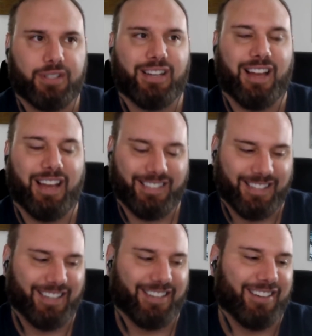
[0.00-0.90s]
a nice
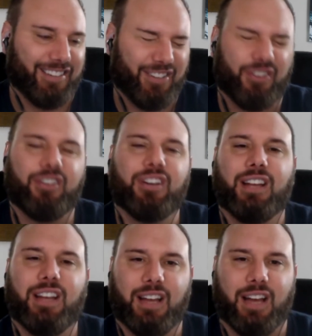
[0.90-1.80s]
thing to do
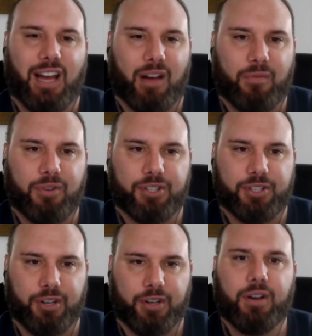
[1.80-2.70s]
um, yeah. for
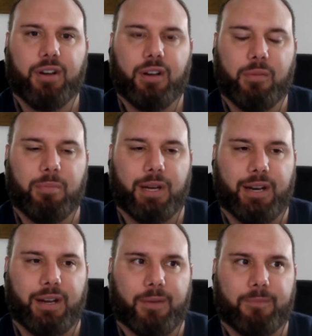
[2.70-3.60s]
sure
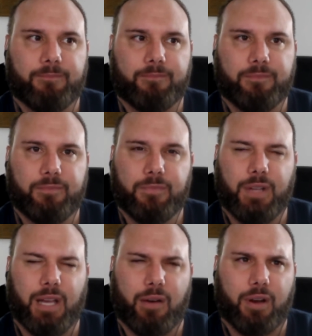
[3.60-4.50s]
but um,
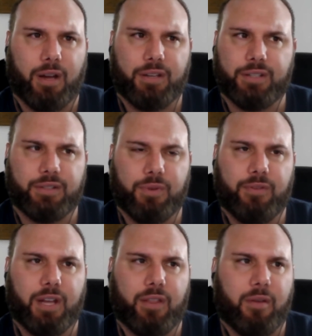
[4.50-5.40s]
yeah i just
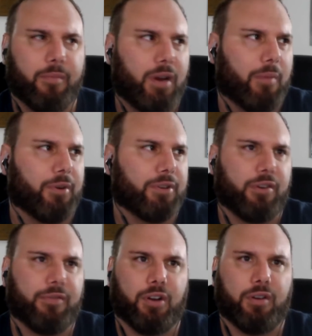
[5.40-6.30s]
we've done the numbers
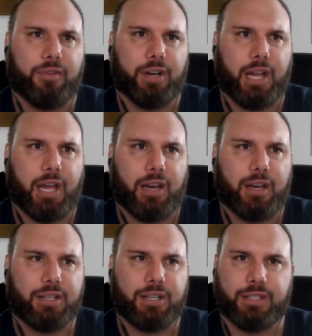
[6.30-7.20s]
over and over again and
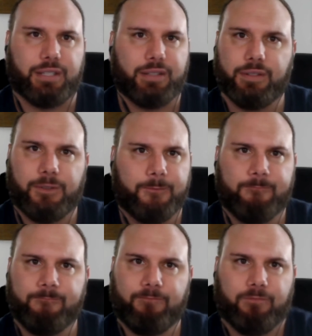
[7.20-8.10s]
it's just
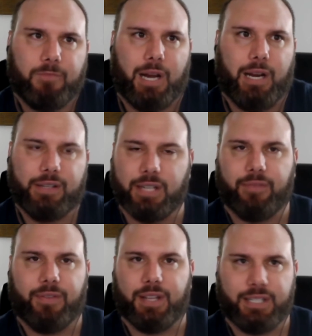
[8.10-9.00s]
buying
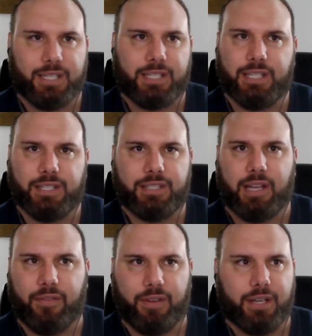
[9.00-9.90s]
stuff in the 60s
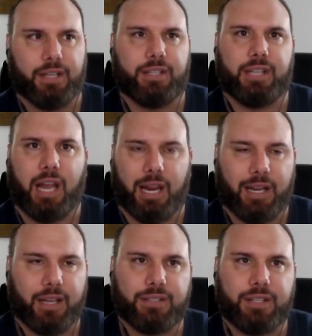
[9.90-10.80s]
70s
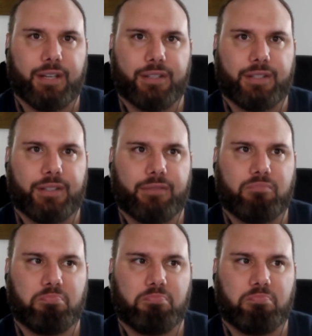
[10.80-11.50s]
80s is